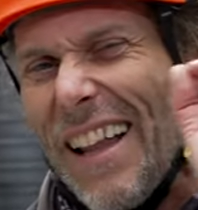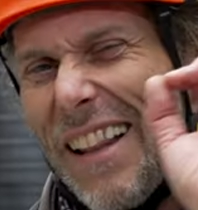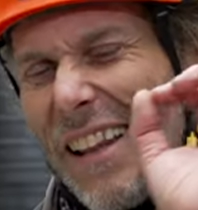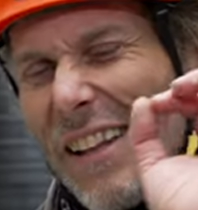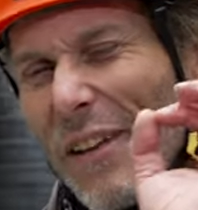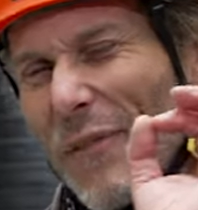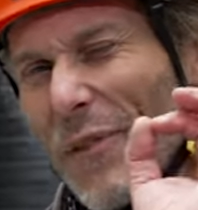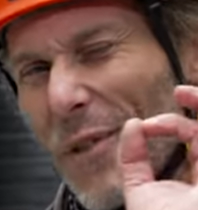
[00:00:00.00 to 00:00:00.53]

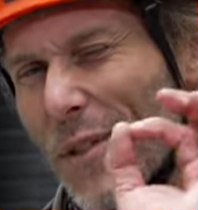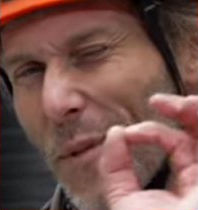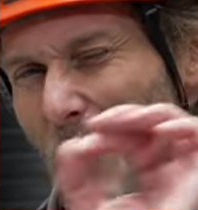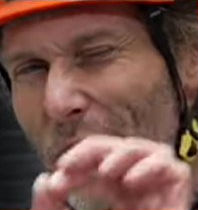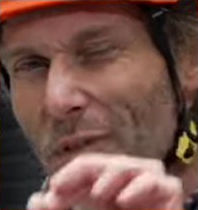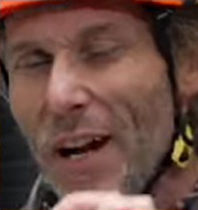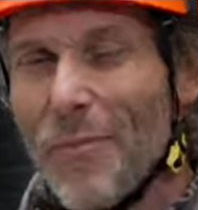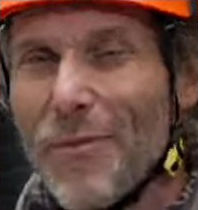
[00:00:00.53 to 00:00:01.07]
that if you
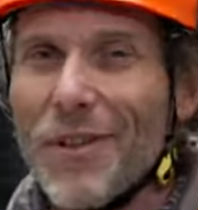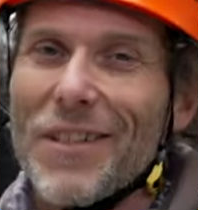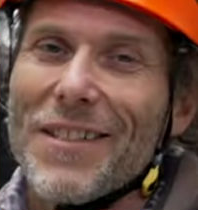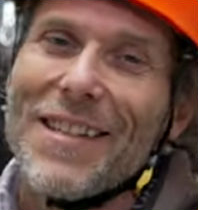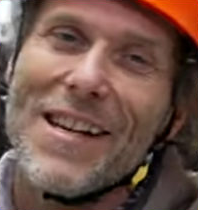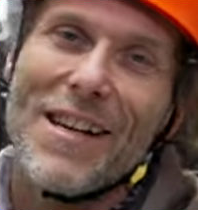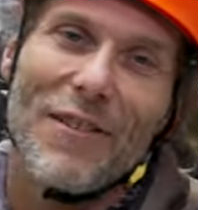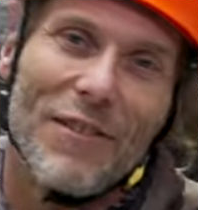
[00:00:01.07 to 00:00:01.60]
subscribe to the
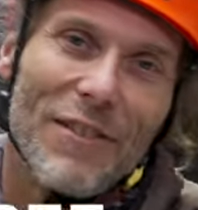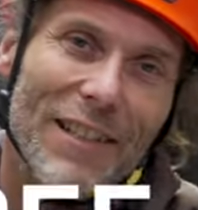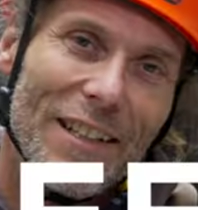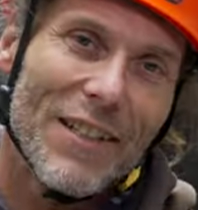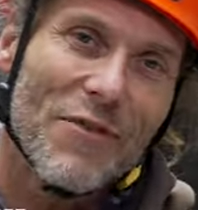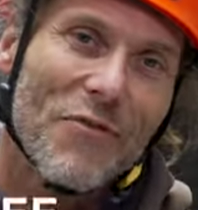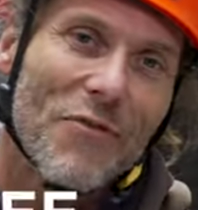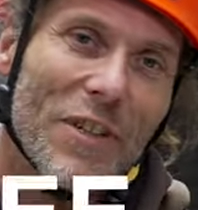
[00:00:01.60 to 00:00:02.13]
channel,
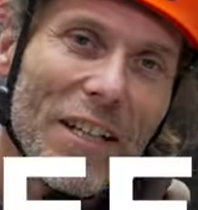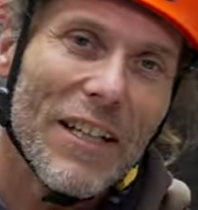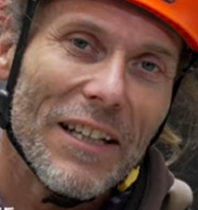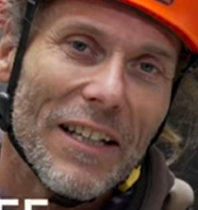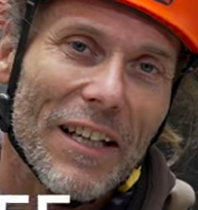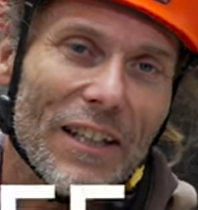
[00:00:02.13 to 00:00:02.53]
it's free.